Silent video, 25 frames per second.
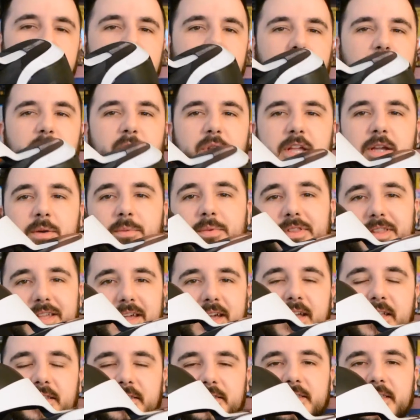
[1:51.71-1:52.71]
complaint with the
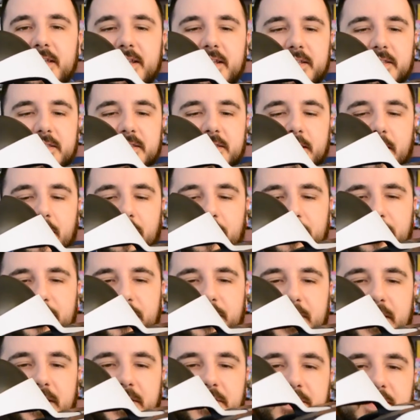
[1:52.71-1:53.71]
headset
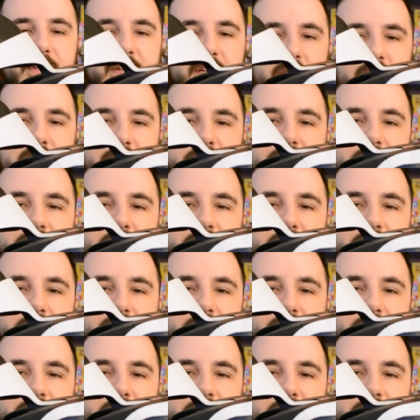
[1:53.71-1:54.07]
itself is that it